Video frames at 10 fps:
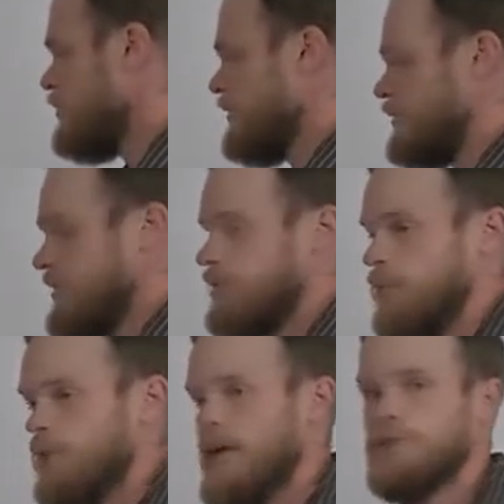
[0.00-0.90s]
So the
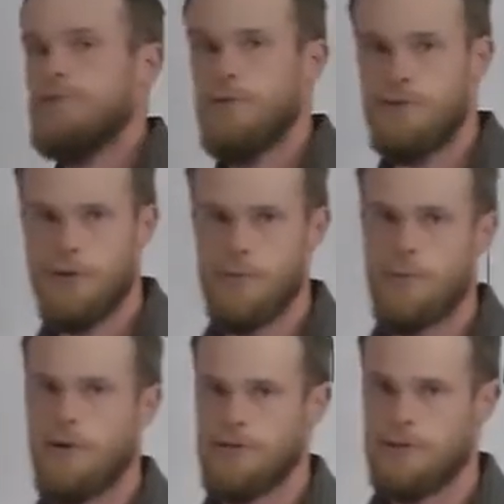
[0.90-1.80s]
jussive applies to the
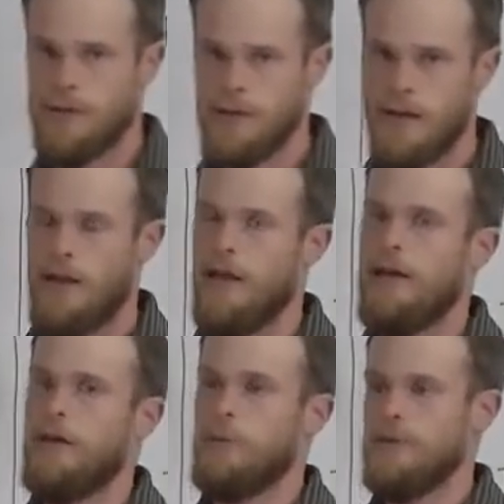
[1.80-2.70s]
third person.
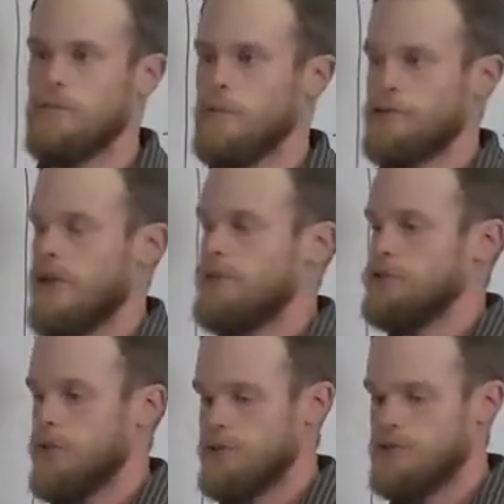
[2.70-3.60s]
We saw the
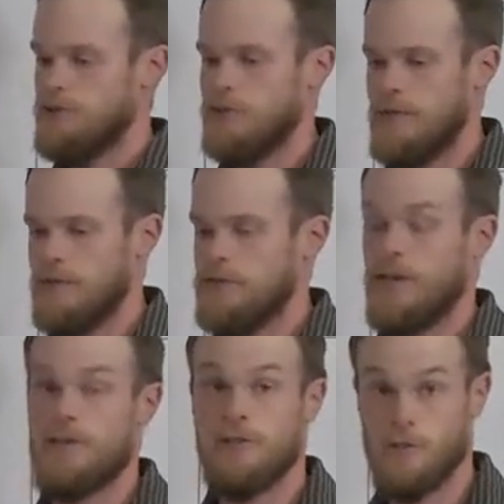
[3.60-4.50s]
jussive in
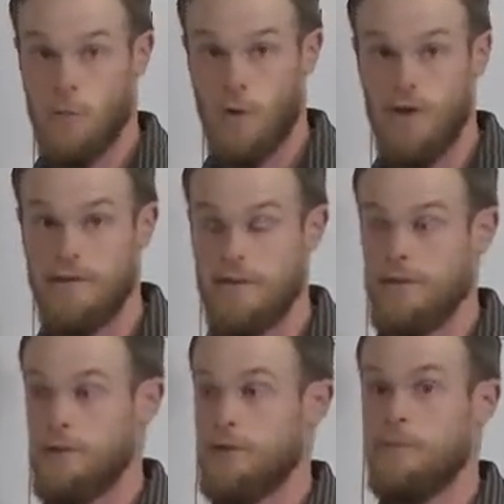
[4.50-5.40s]
Genesis 1
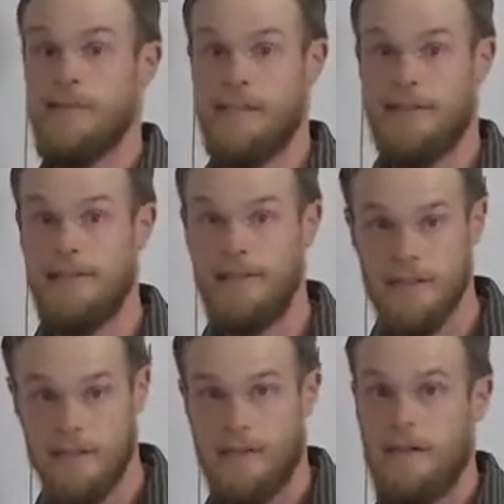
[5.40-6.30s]
in the term
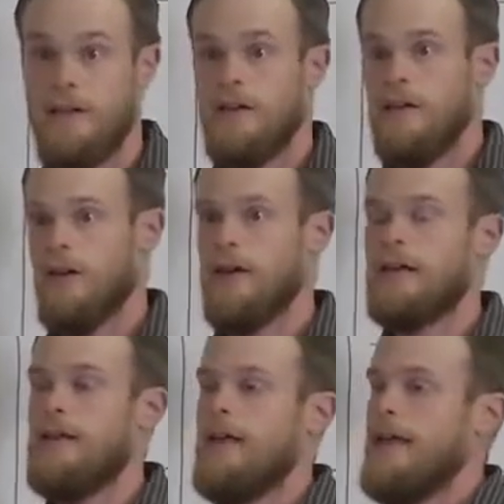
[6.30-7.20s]
yehi, all
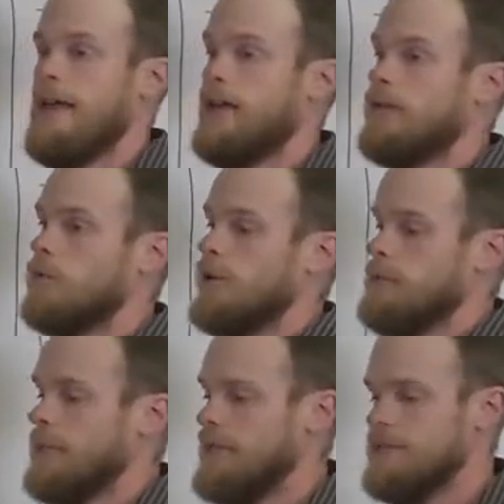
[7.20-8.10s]
right? And what
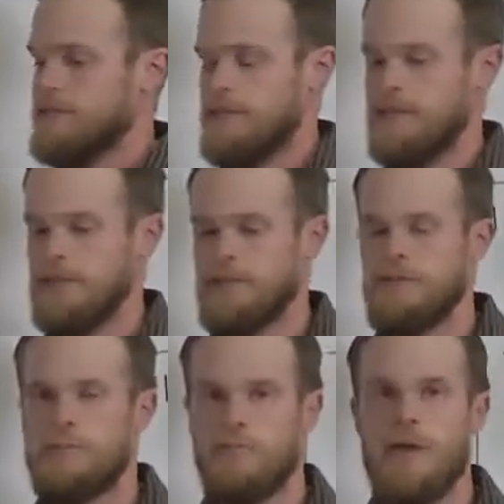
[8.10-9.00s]
it means
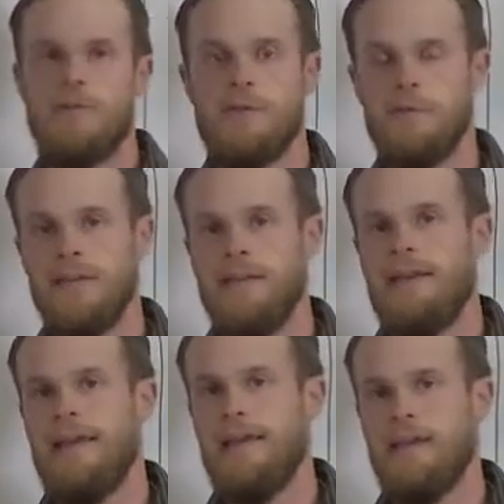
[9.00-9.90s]
is, rather than
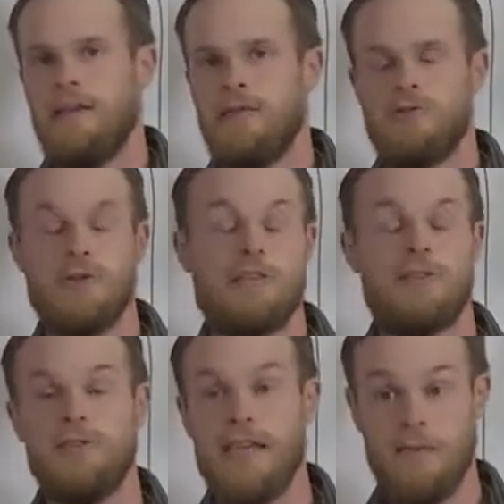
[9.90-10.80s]
being a strict
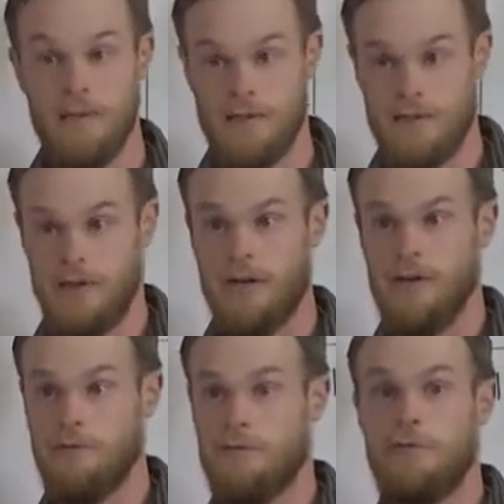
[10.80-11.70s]
statement
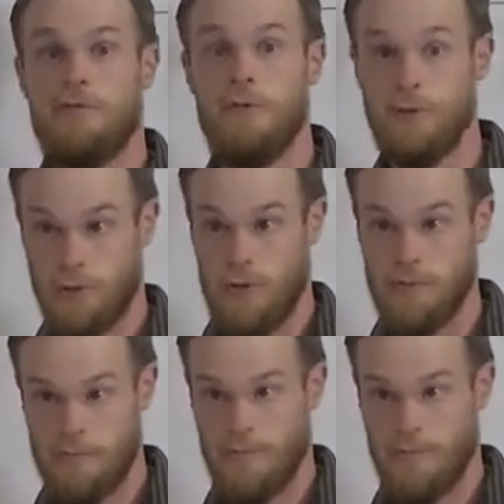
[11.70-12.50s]
of the future,